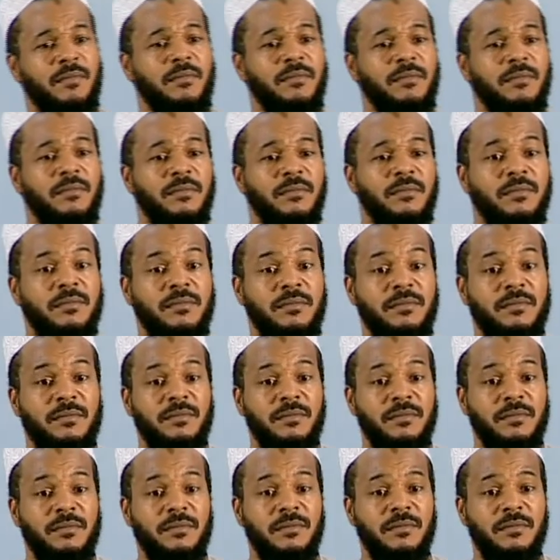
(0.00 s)

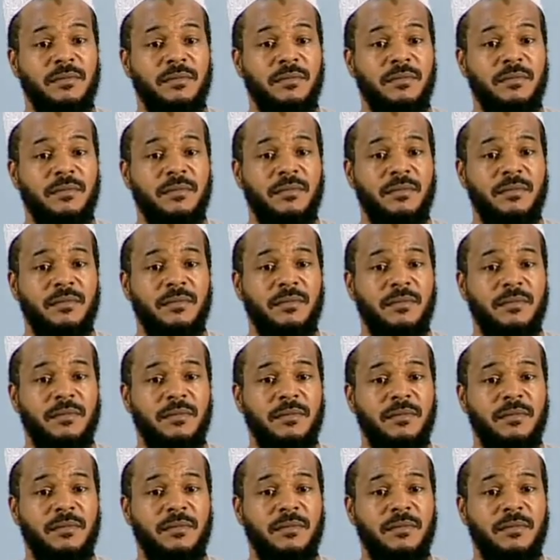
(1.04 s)
Nobody speaks.